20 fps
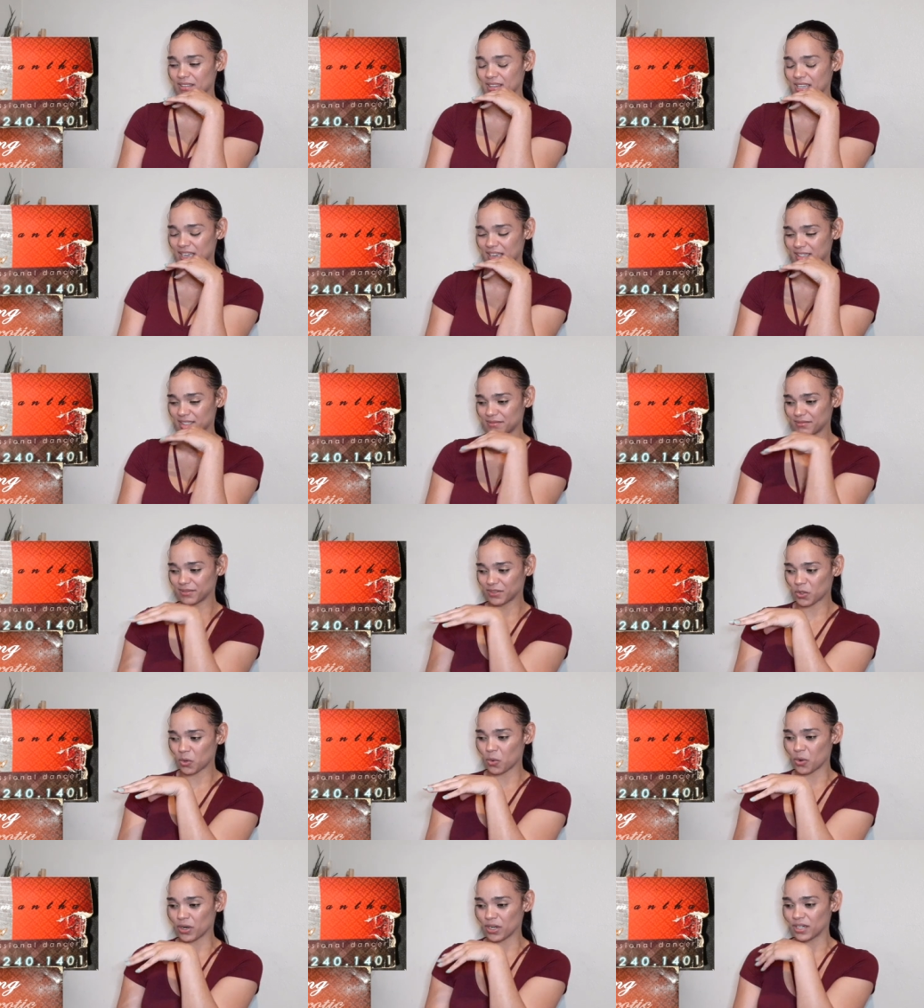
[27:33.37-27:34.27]
that
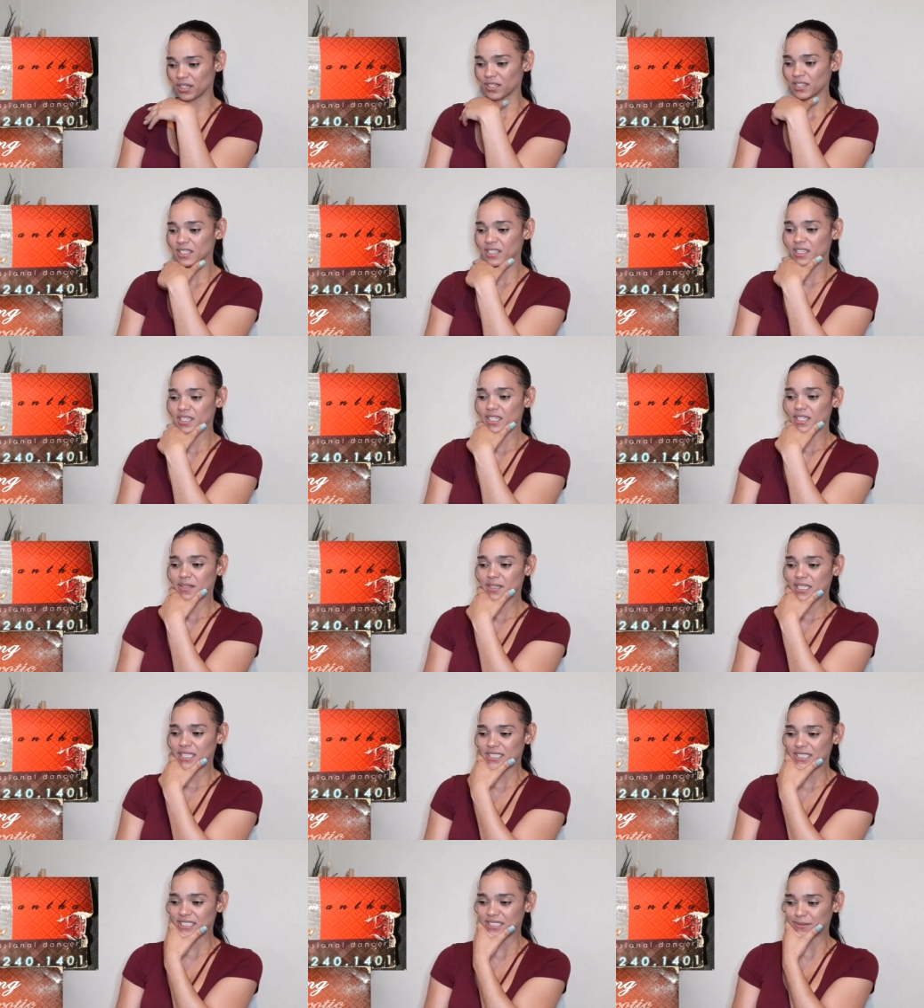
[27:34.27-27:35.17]
corner
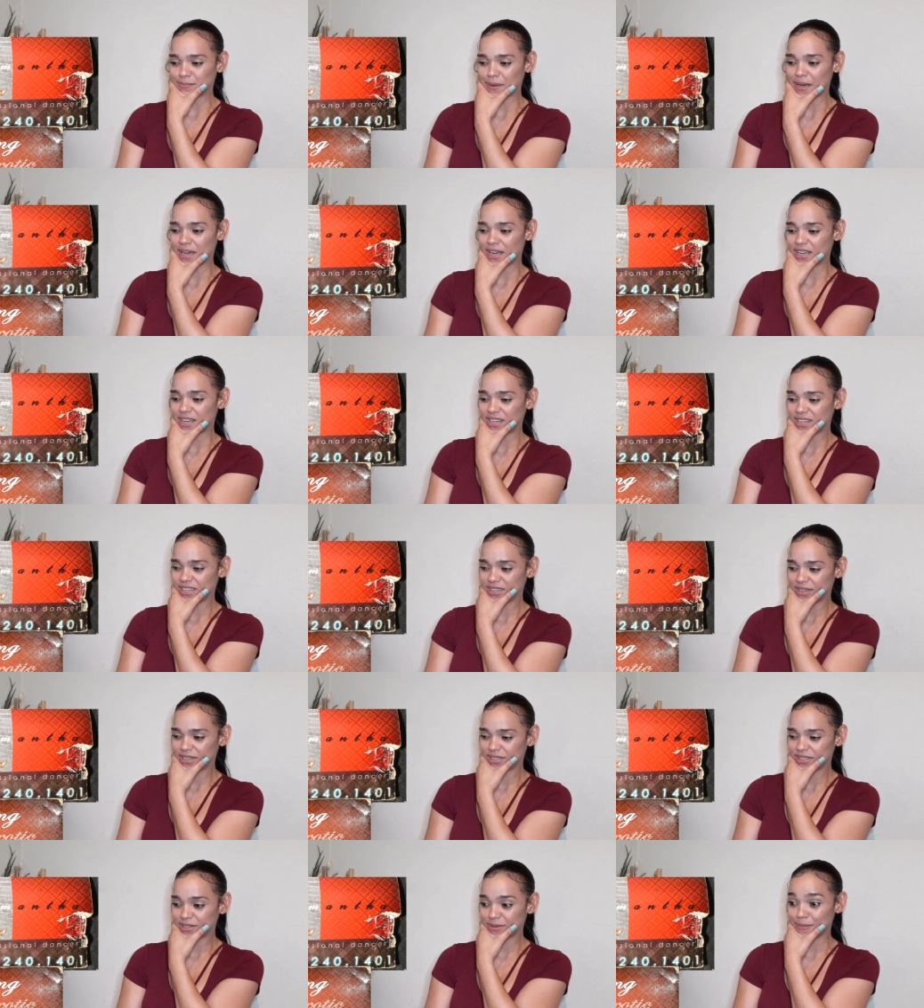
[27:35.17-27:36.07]
because it's my,
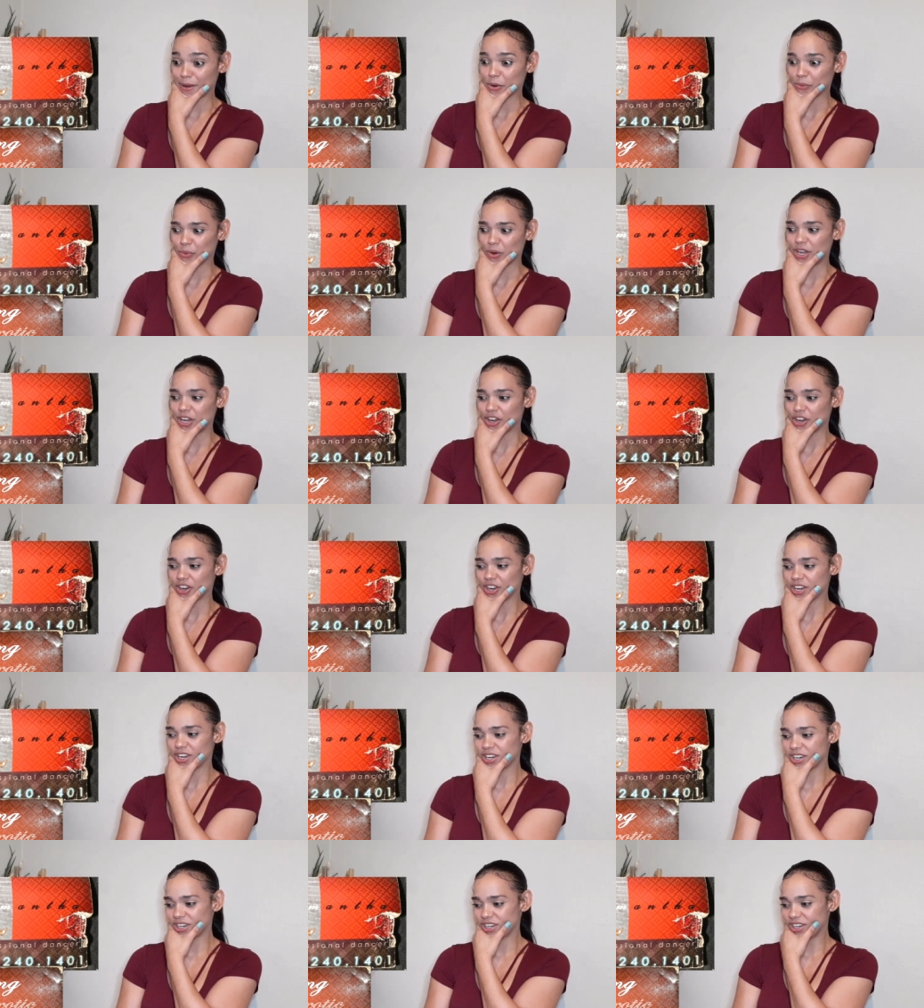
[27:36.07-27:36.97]
it's my
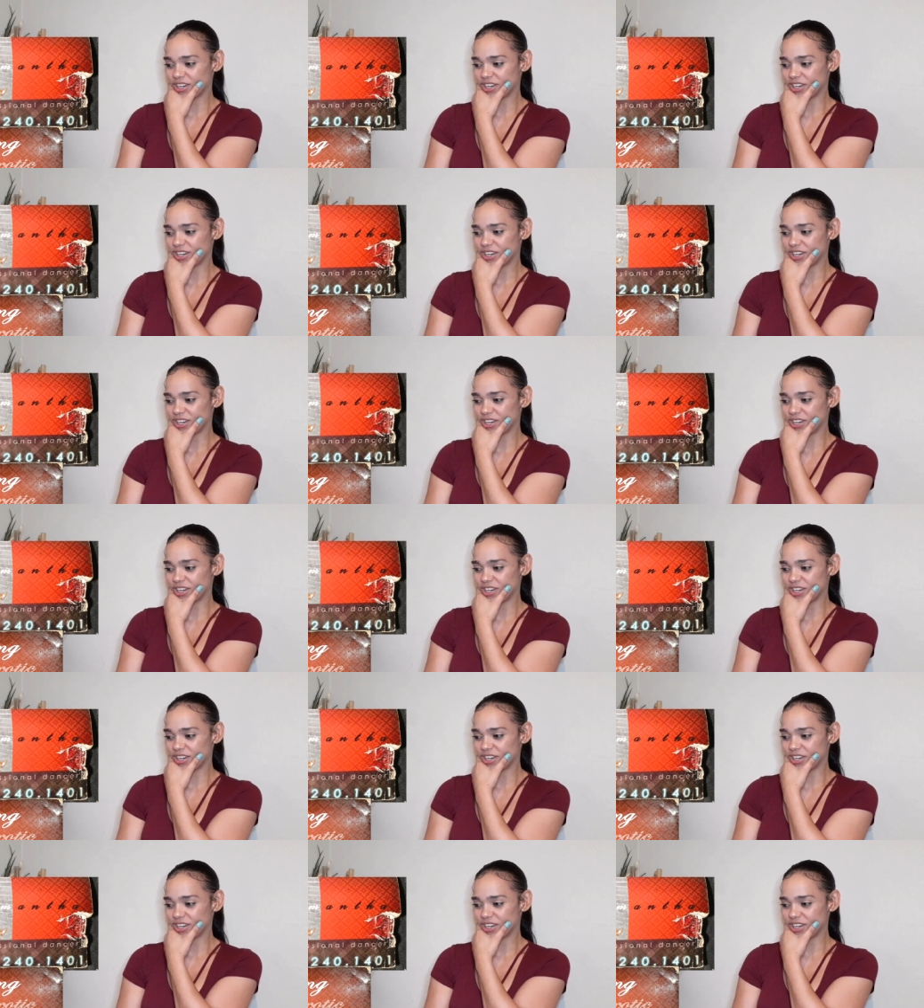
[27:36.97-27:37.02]
rear.